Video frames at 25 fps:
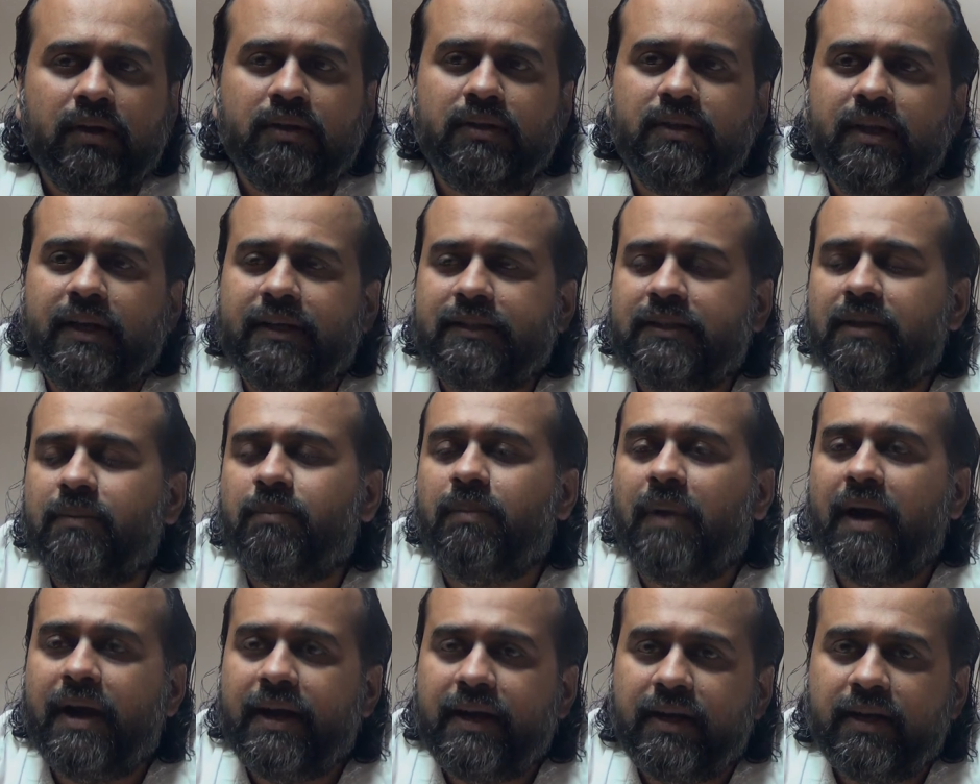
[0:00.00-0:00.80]
that the
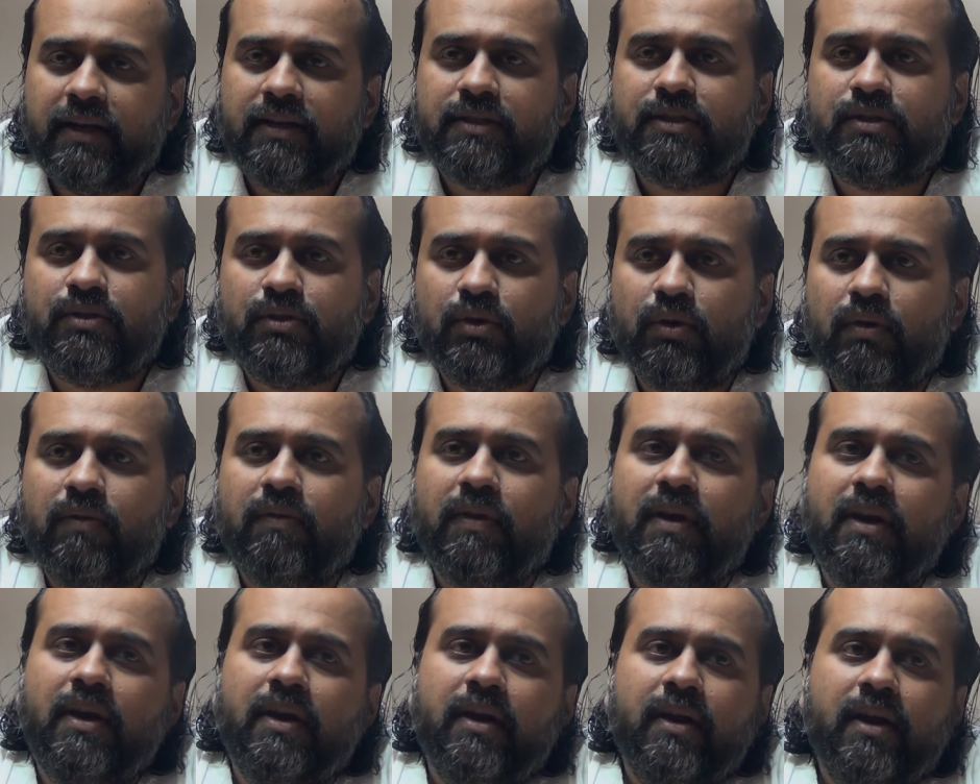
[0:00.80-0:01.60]
mind is so
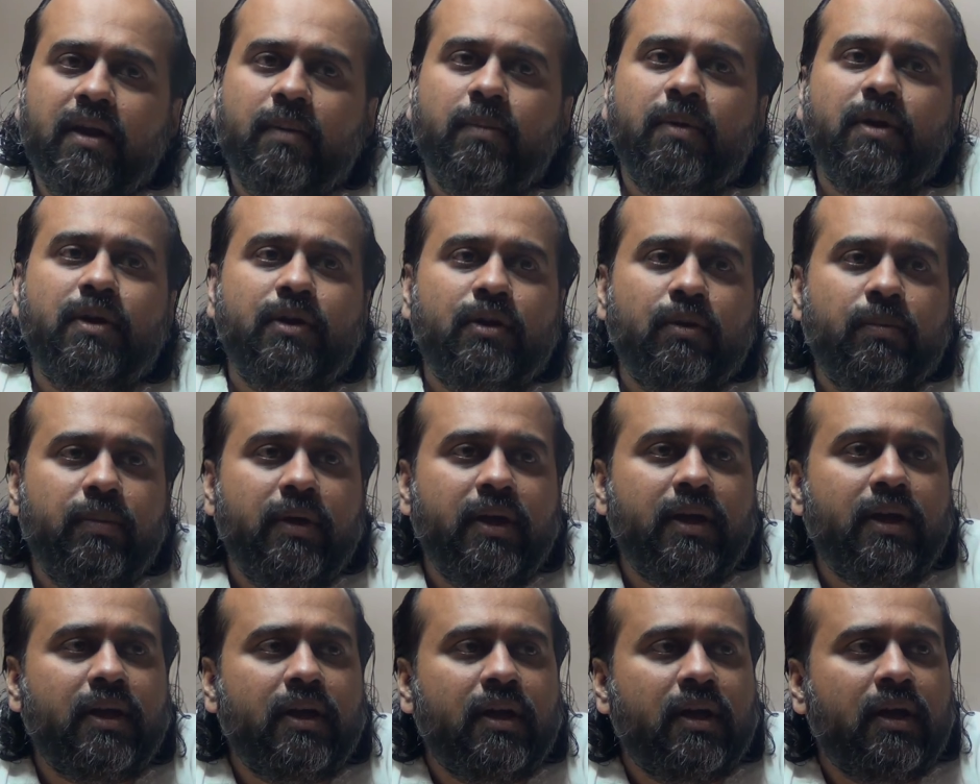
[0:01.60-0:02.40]
vulnerable to
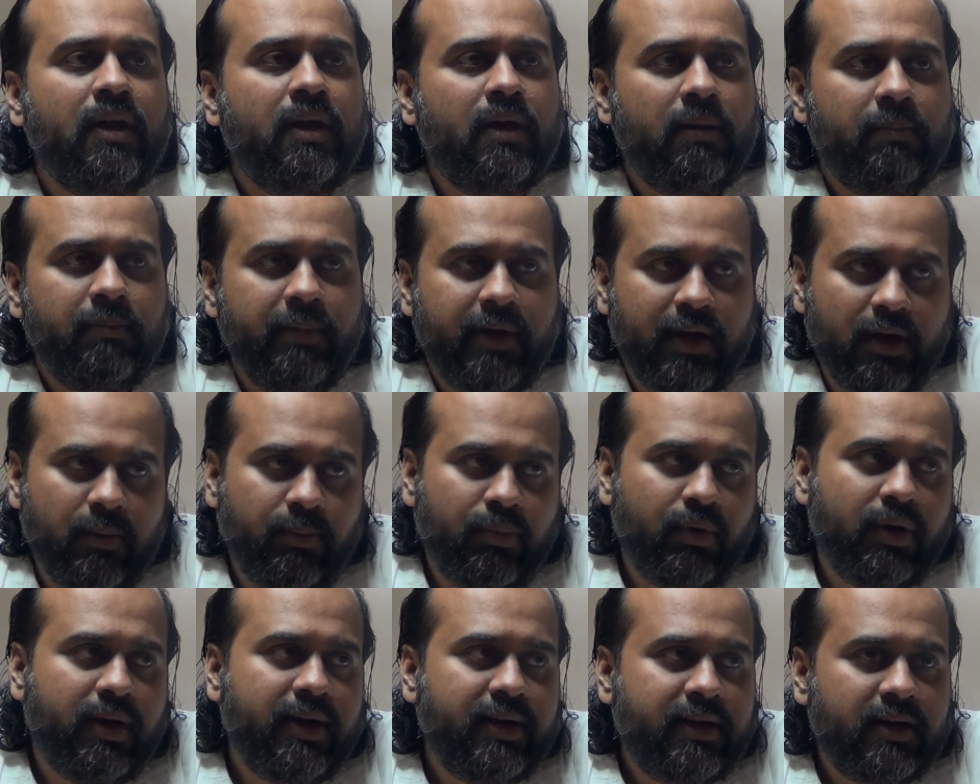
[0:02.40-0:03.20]
being
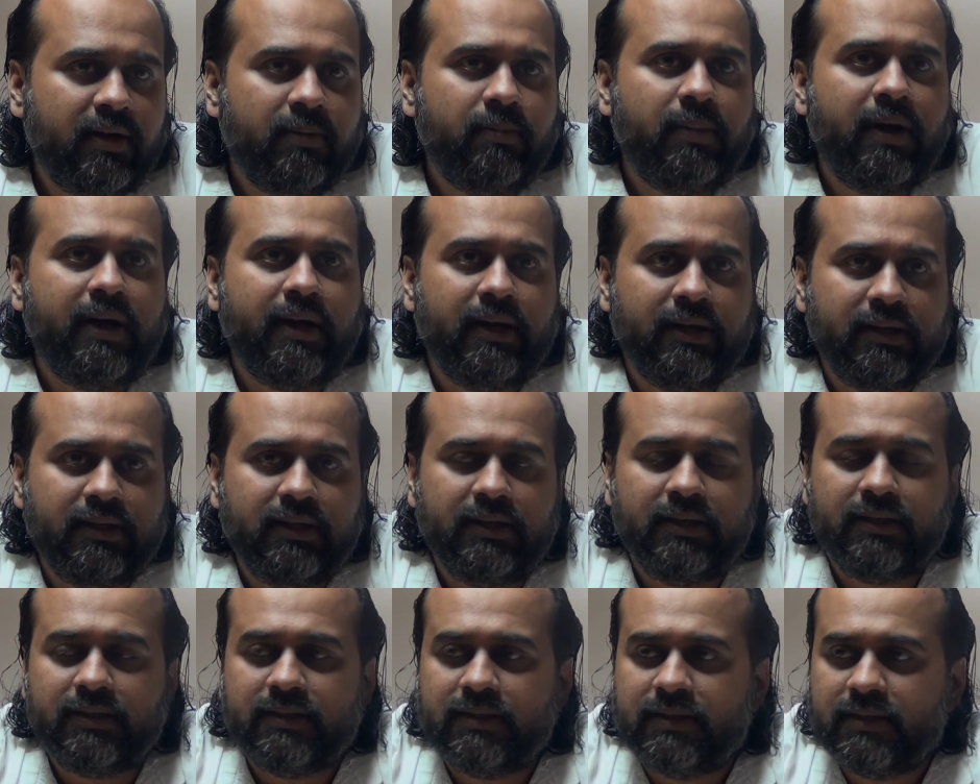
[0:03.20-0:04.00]
manipulated by
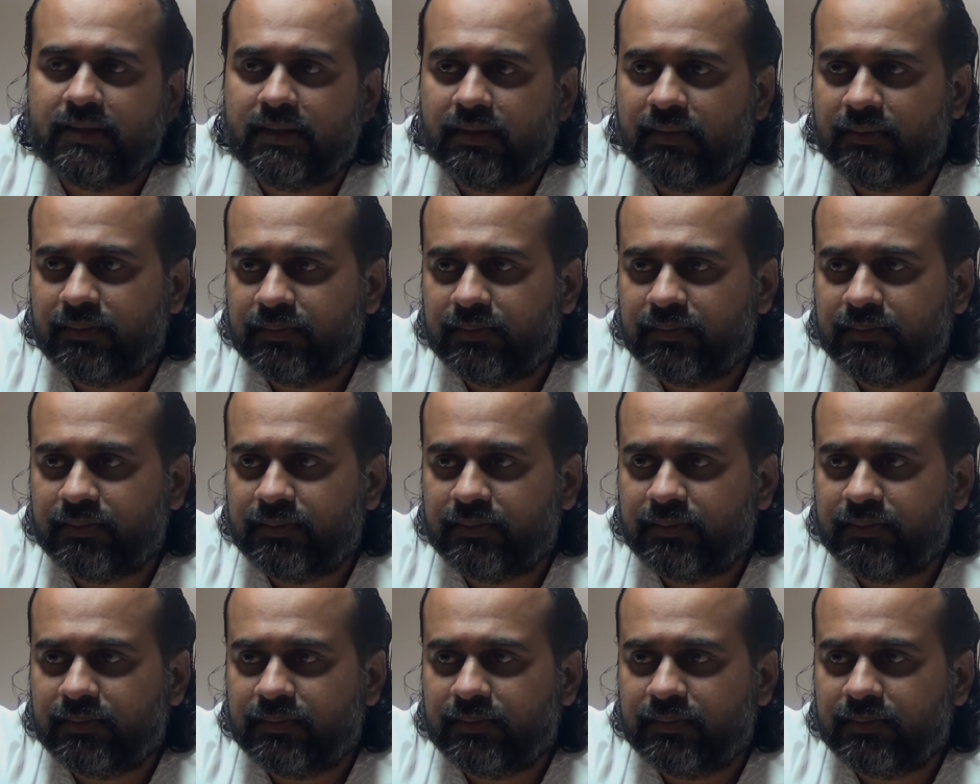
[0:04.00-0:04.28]
others.